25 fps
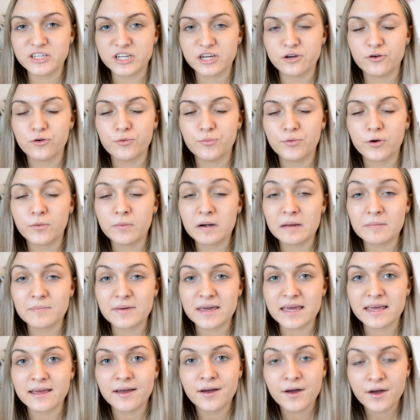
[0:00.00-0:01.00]
it will probably
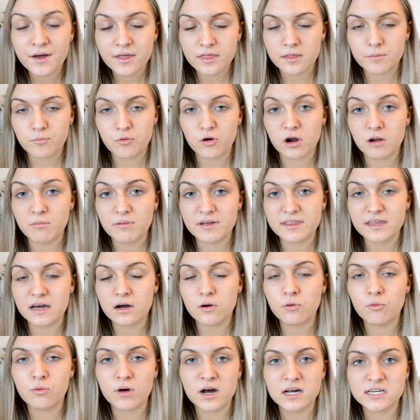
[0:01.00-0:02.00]
be the primer that
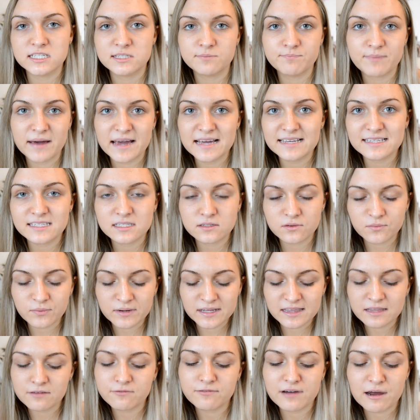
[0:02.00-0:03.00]
will work best
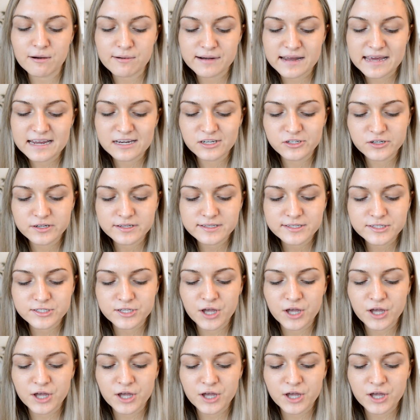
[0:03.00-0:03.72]
with the foundation.